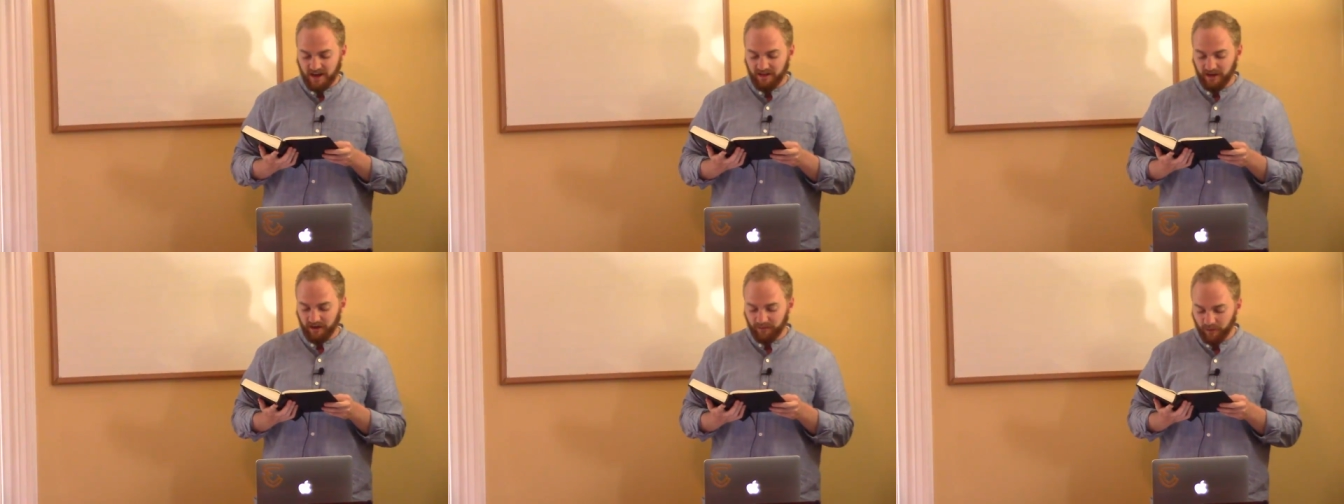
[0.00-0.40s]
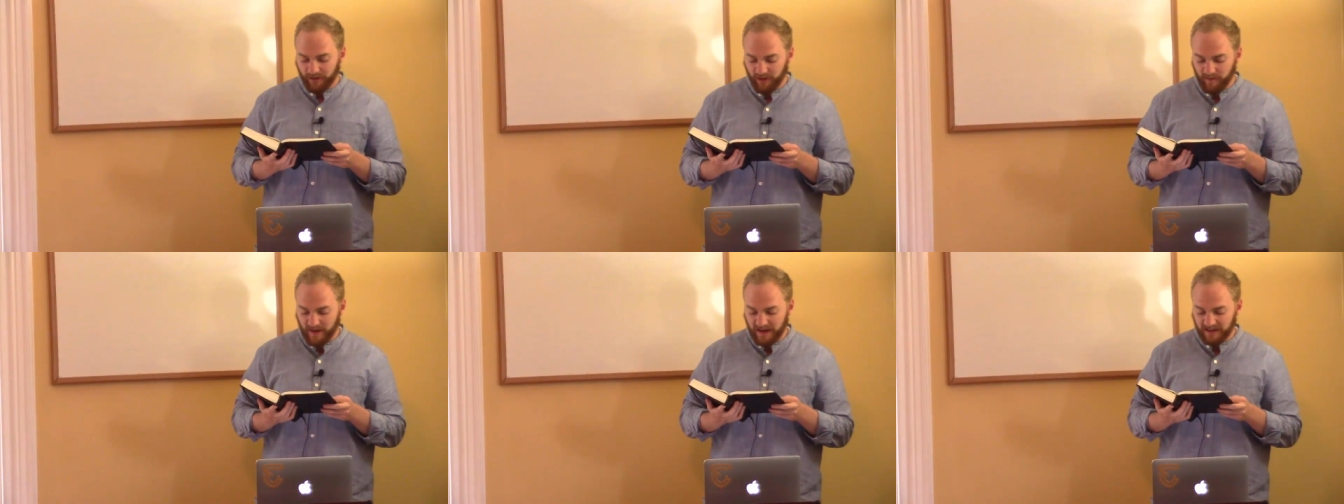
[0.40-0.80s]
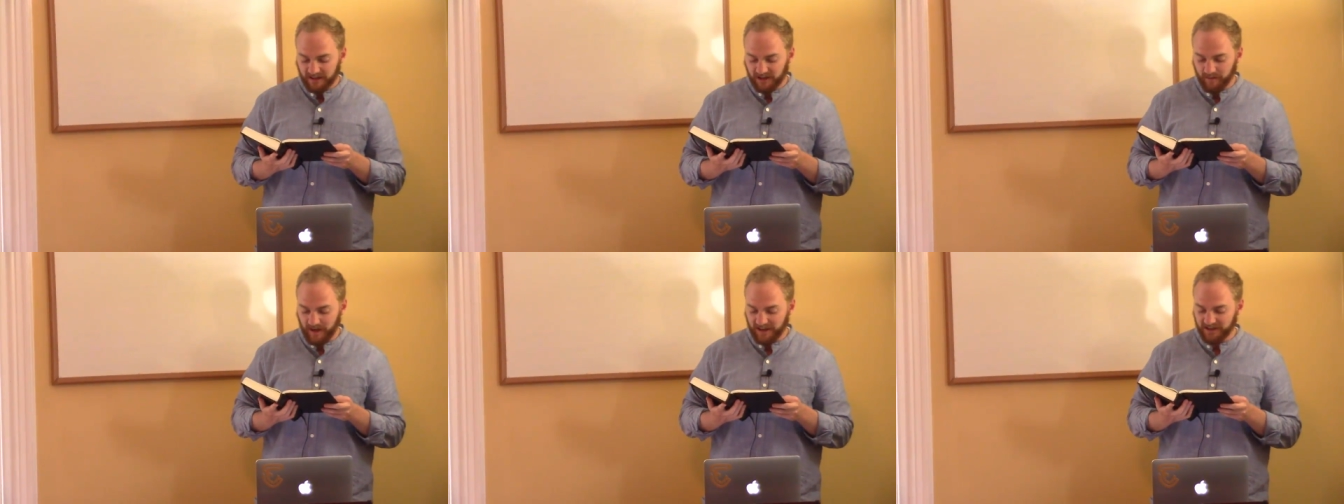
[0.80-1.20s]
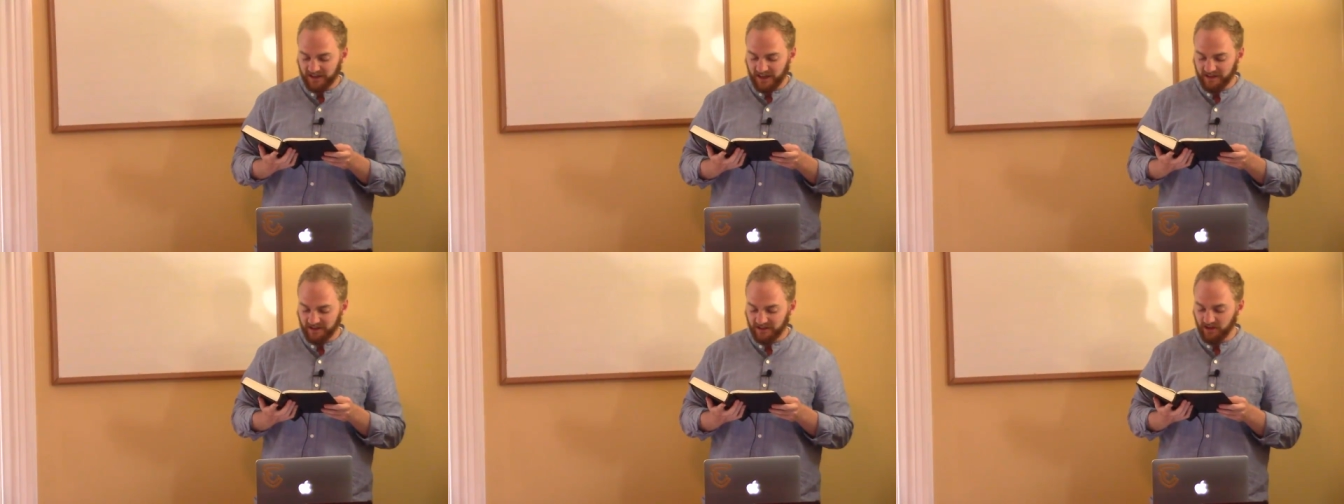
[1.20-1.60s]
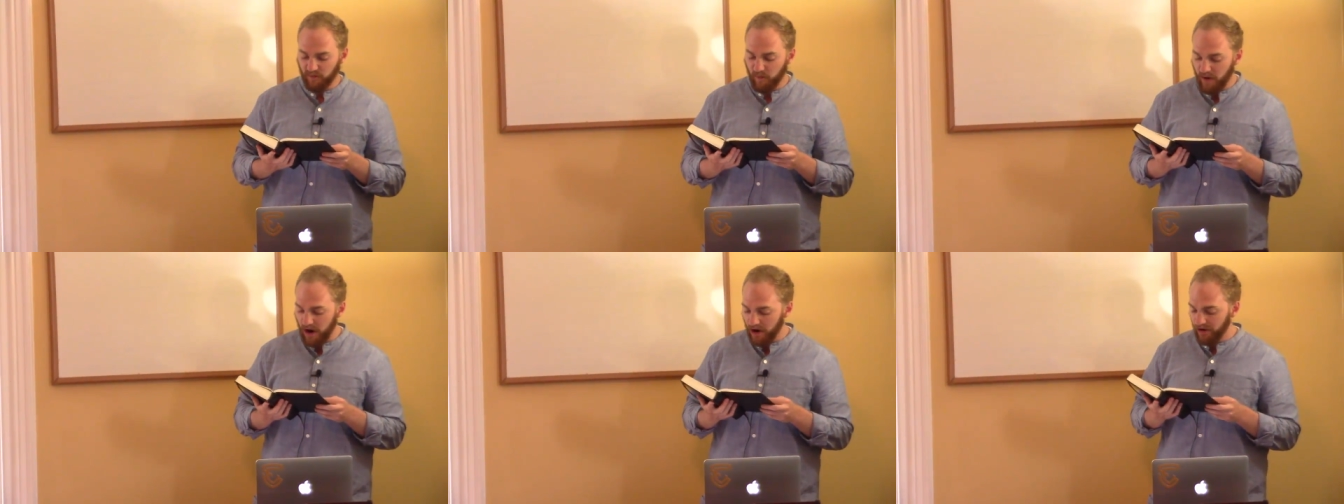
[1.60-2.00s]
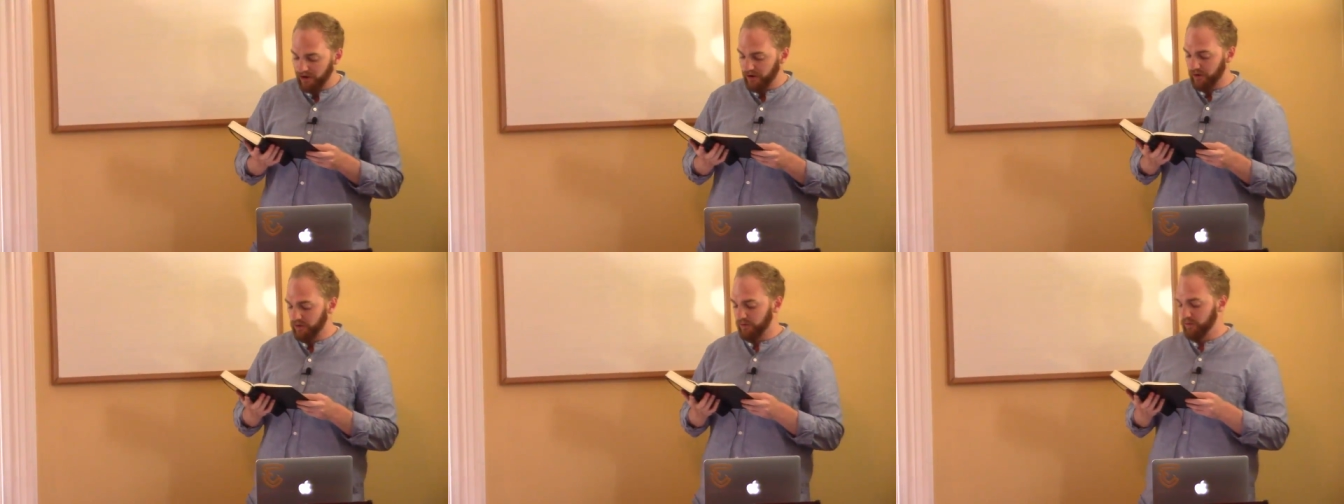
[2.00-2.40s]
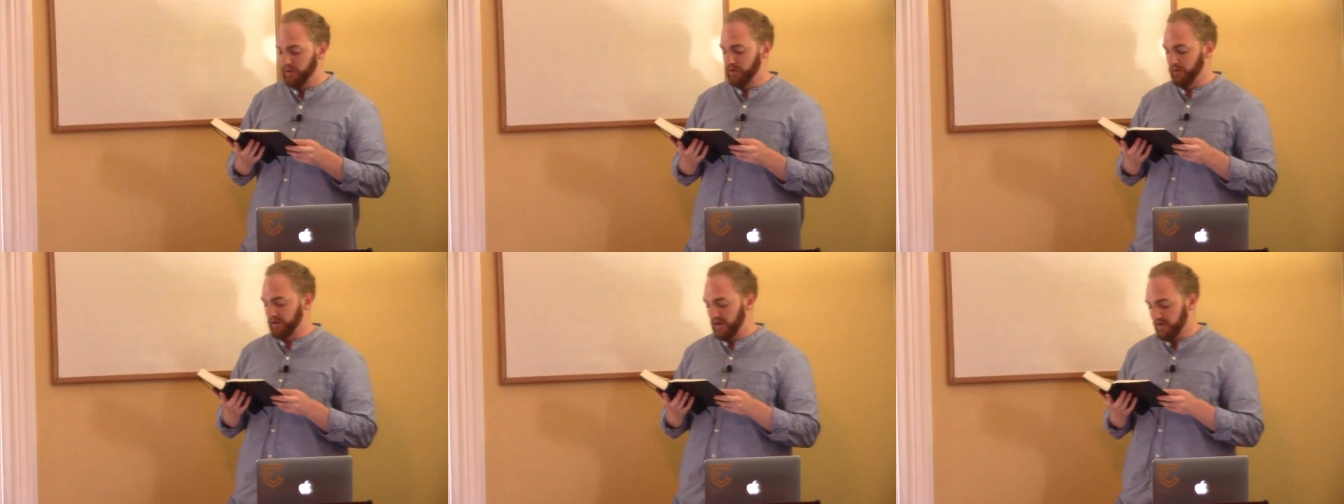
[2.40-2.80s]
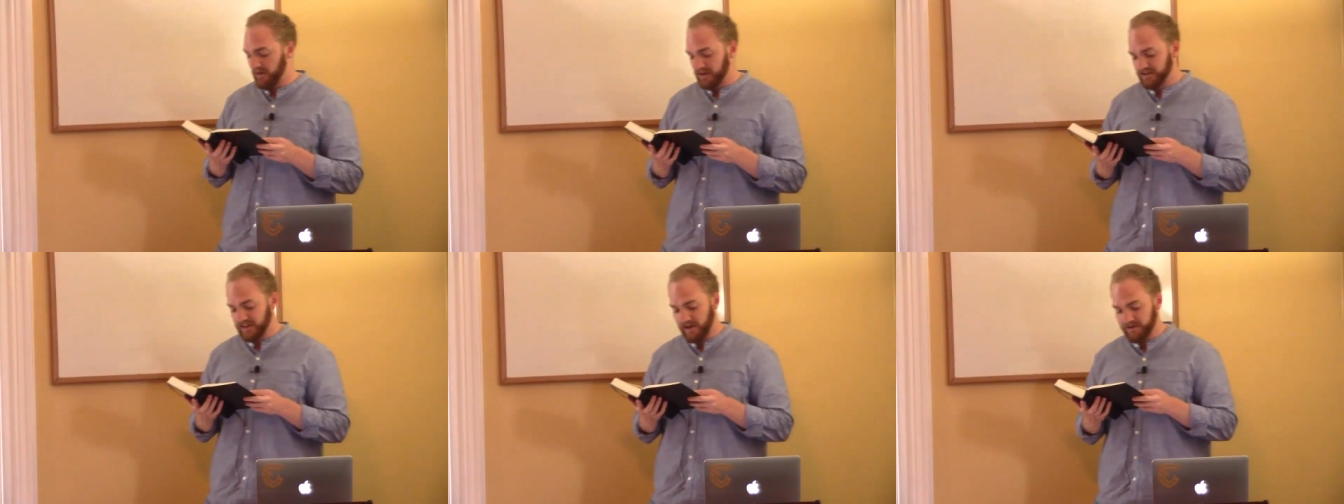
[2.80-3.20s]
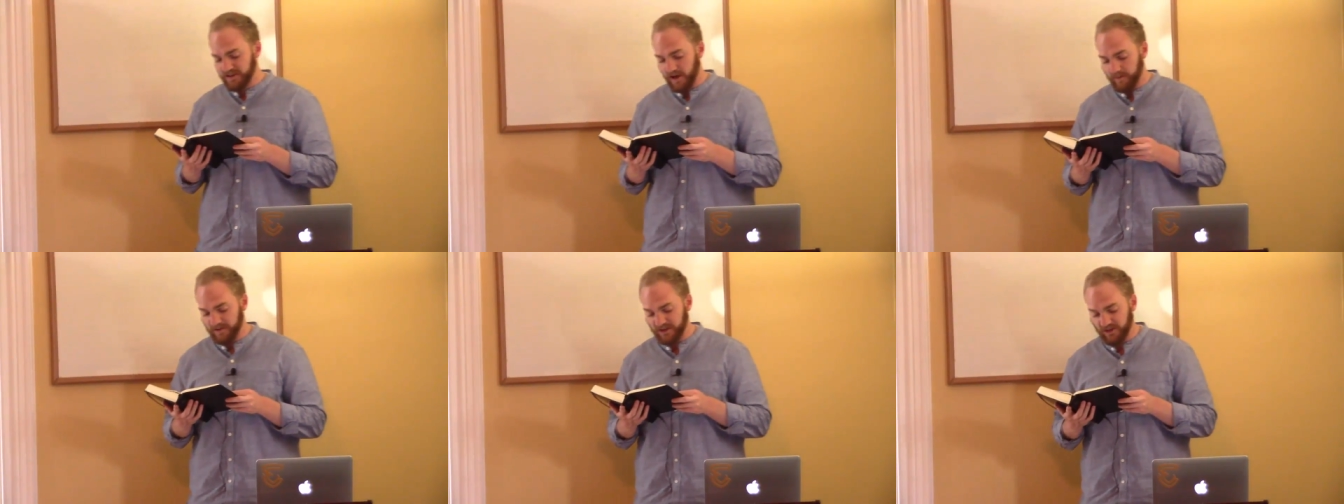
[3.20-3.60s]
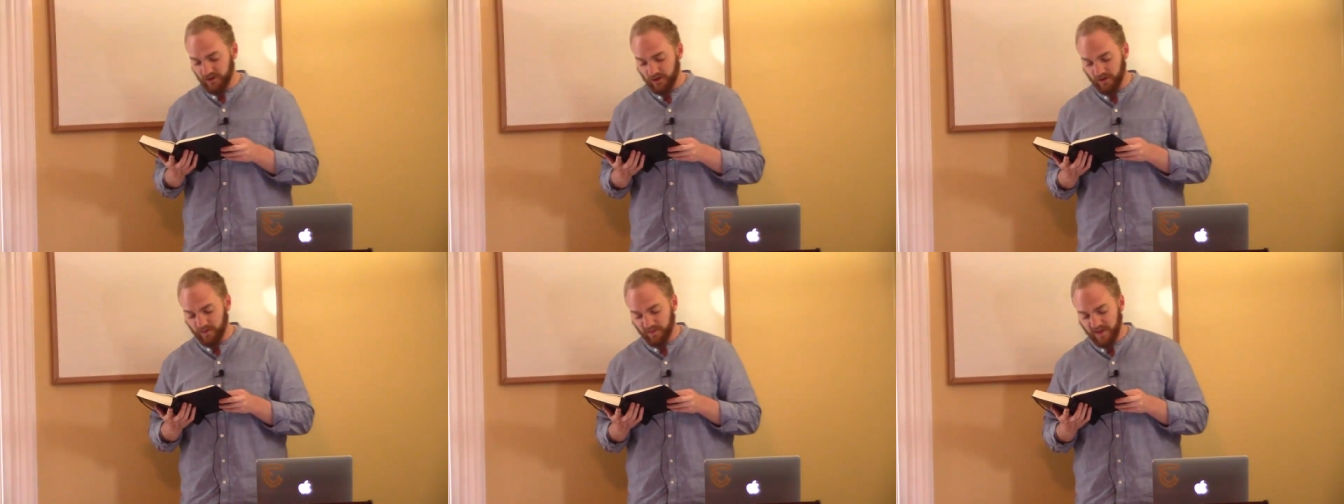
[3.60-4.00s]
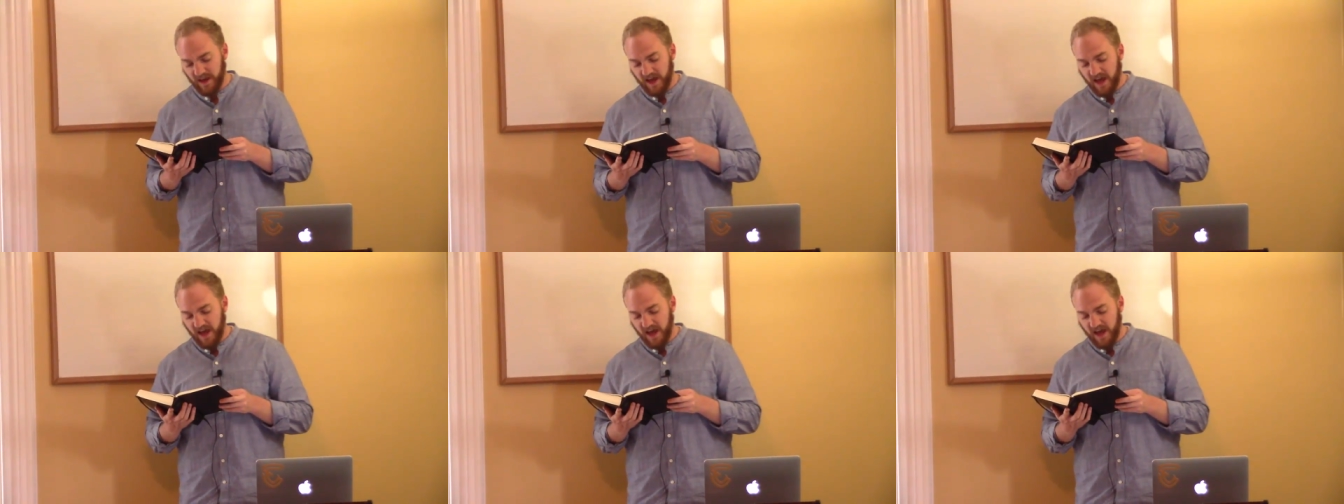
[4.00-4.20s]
Therefore the men at Jabesh said, Tomorrow we will give ourselves up to you,